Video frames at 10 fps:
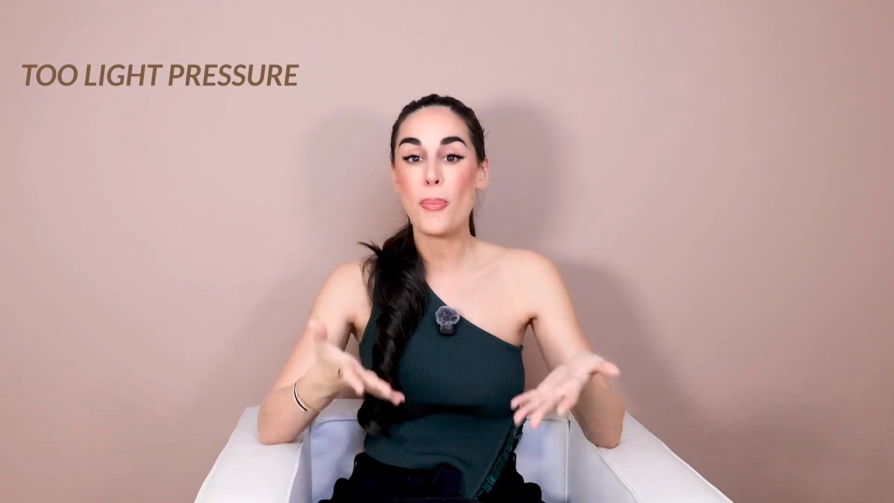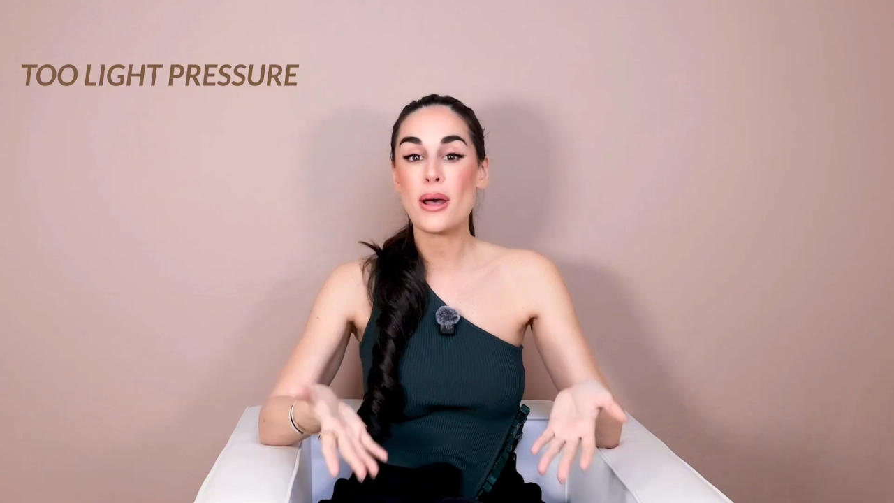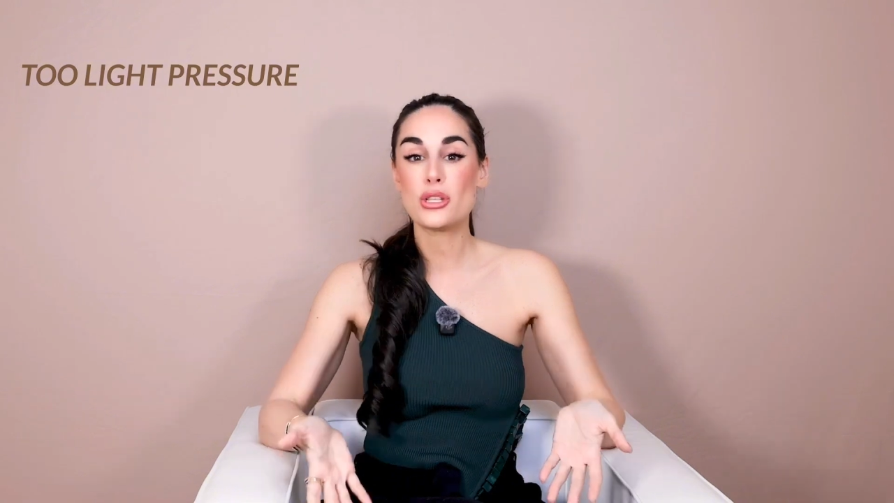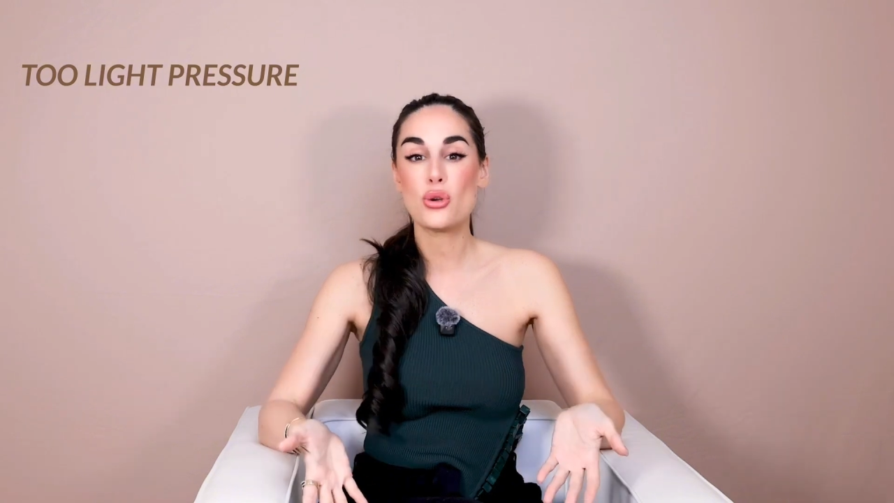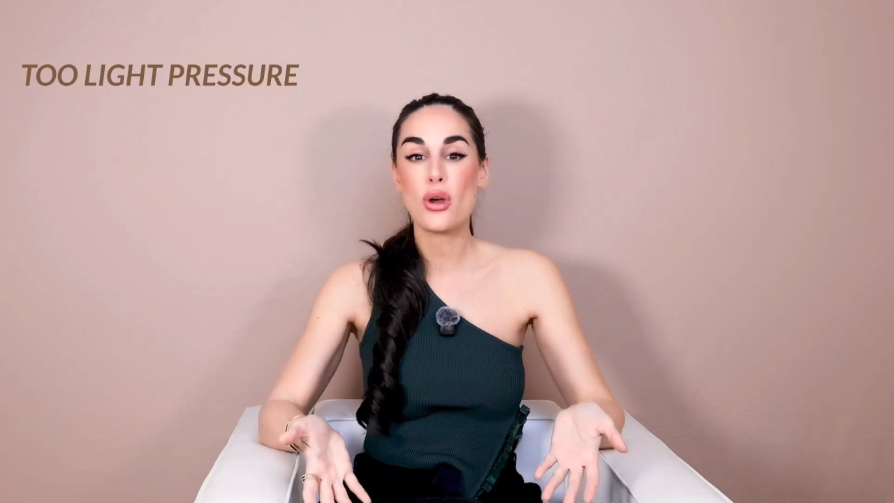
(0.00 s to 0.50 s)

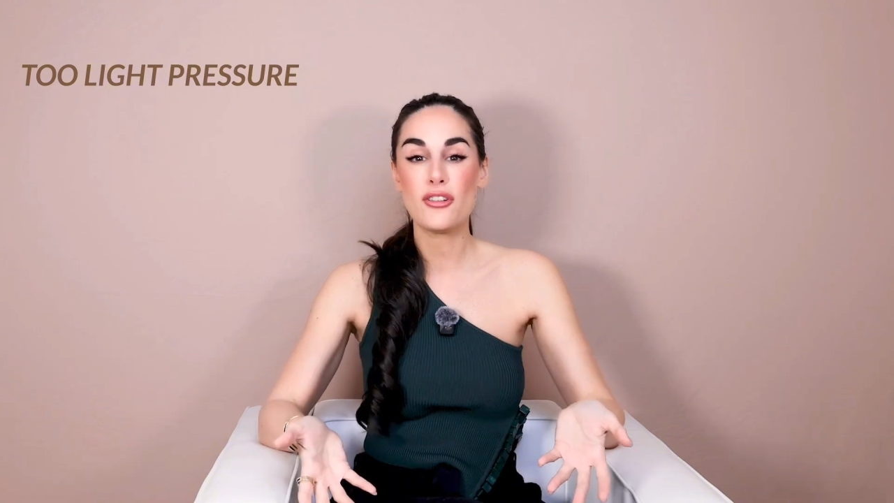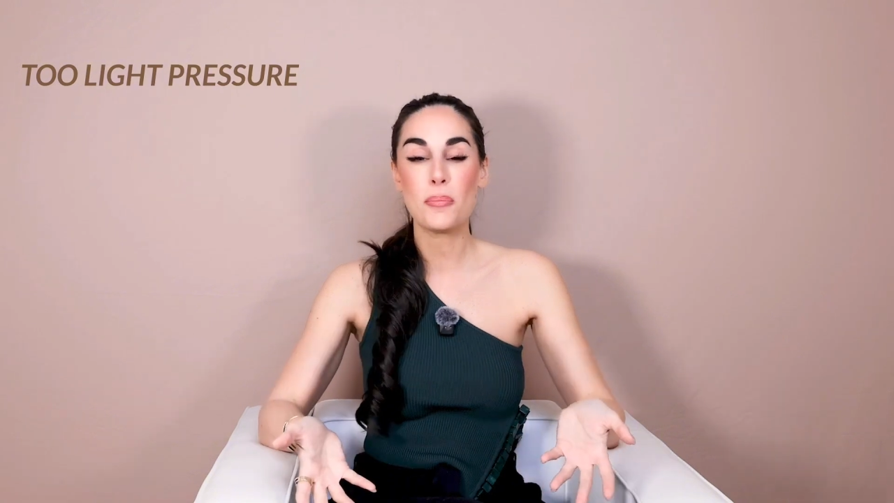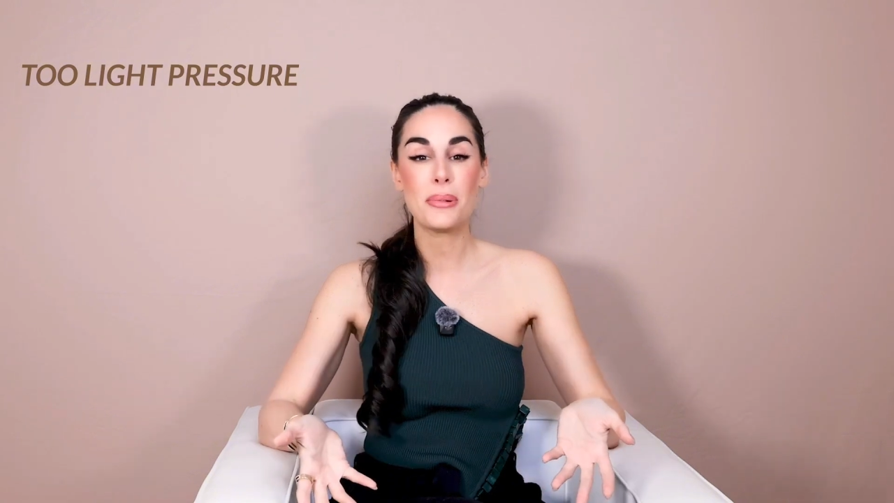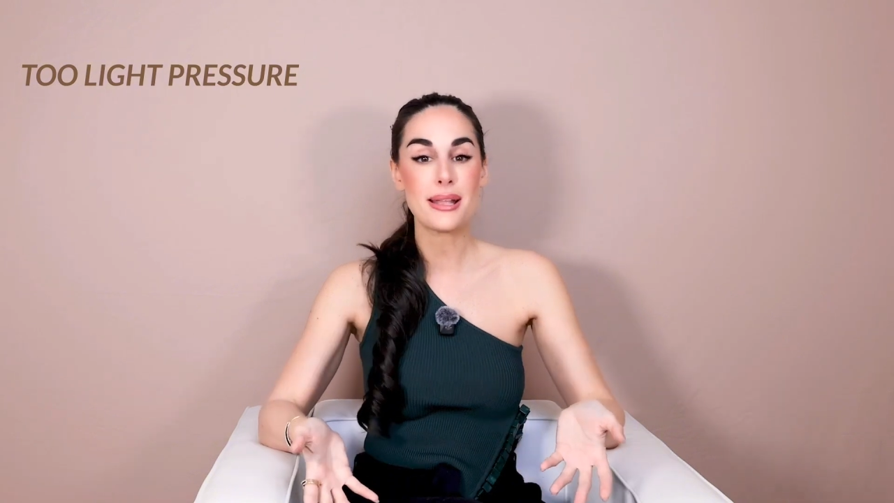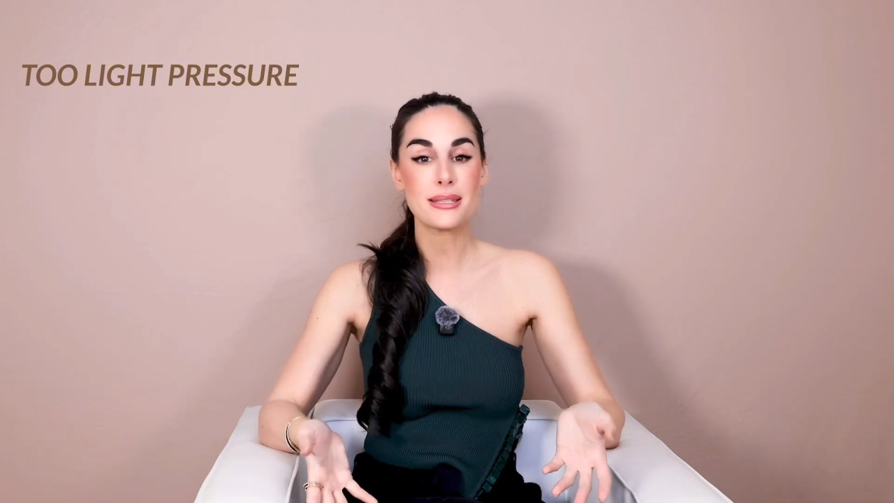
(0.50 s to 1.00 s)
but you have
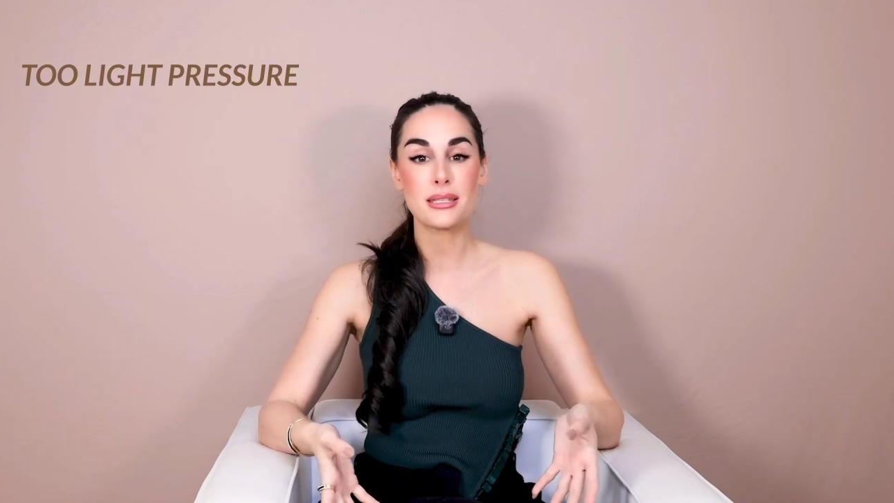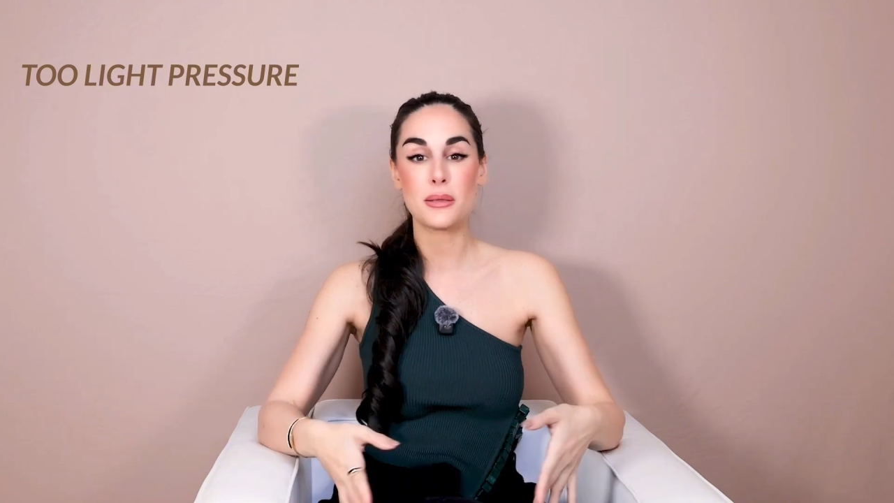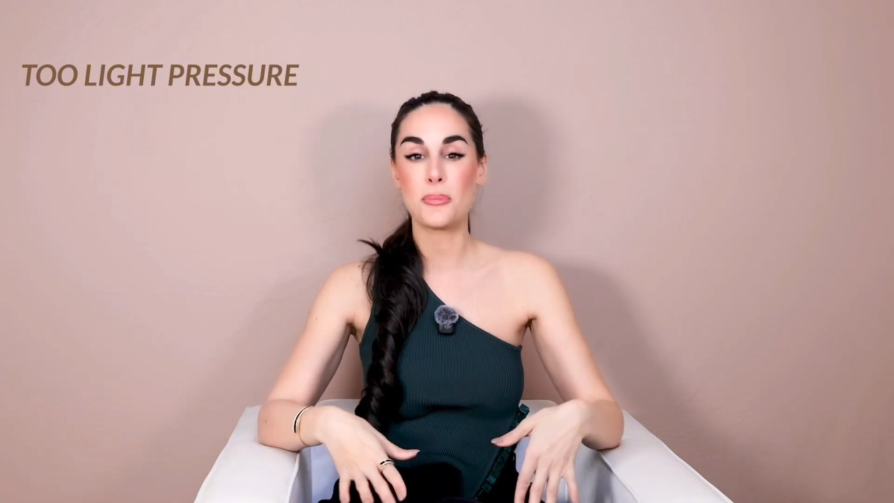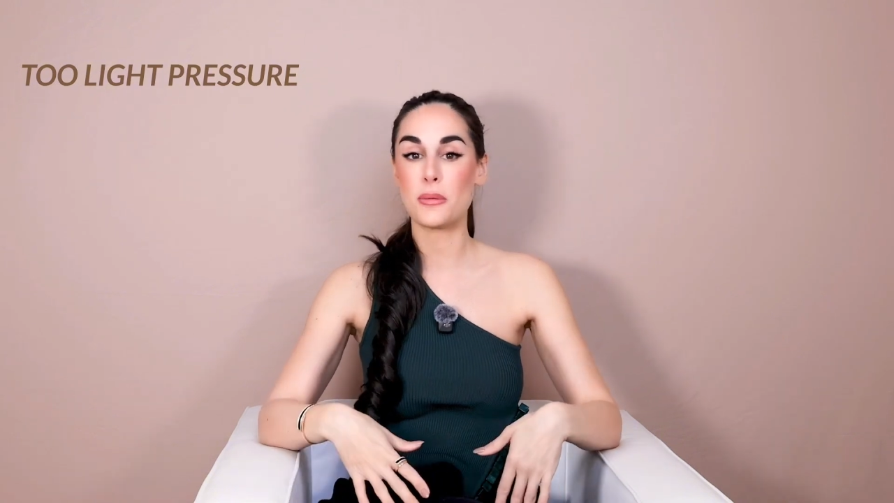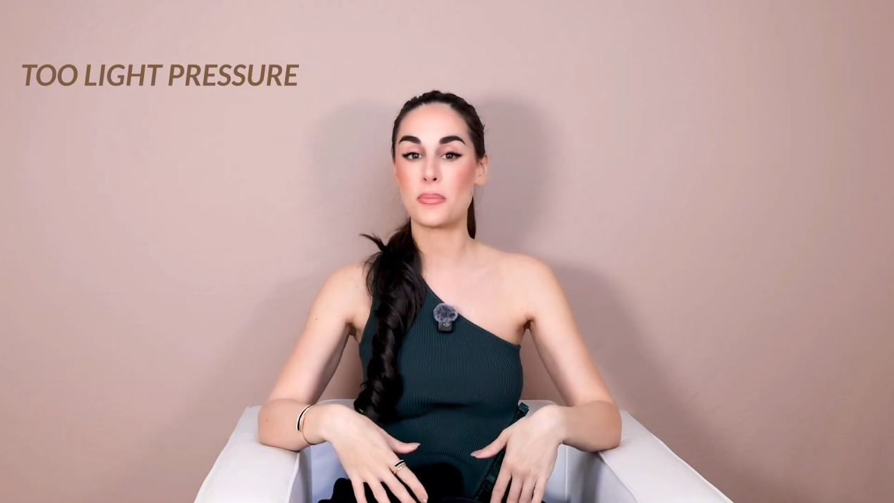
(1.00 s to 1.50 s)
implanted
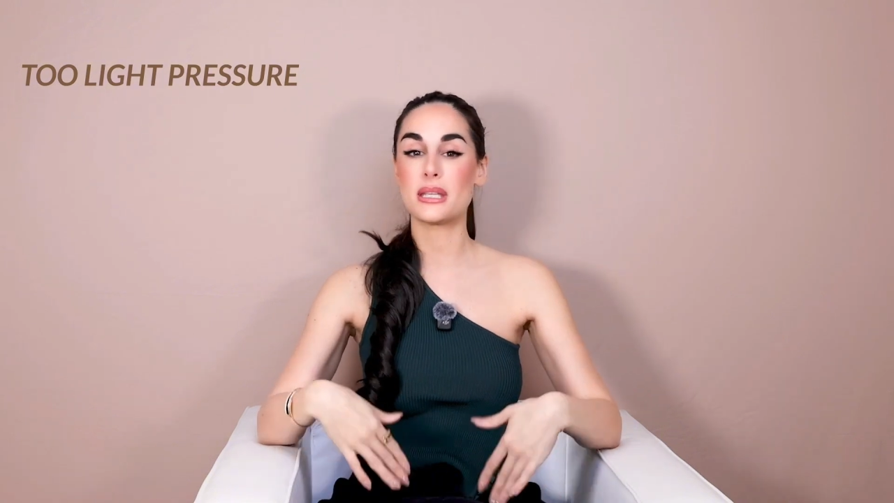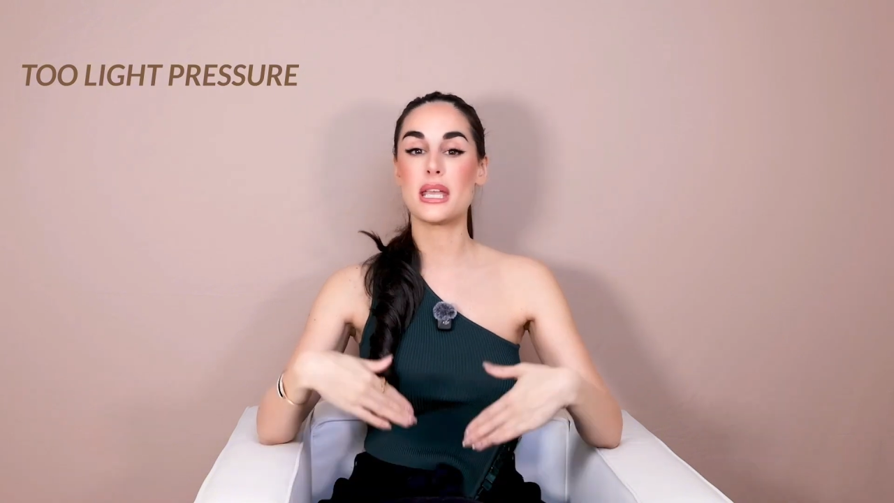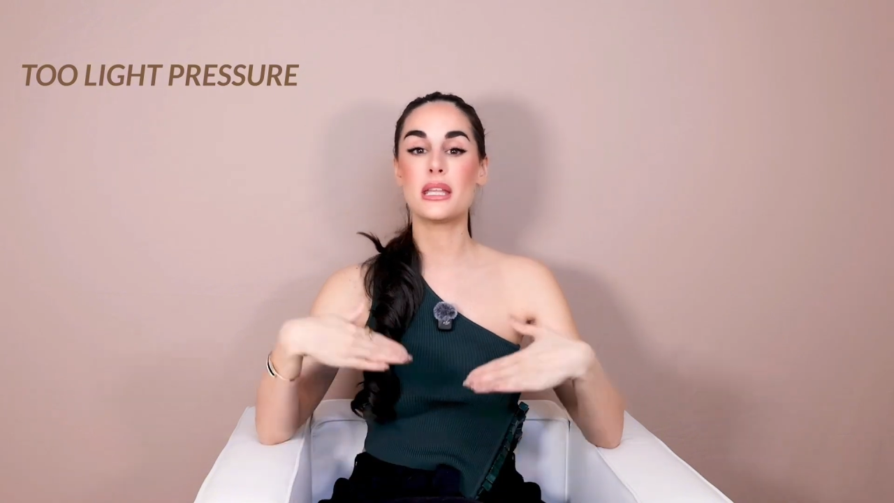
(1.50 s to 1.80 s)
the pigment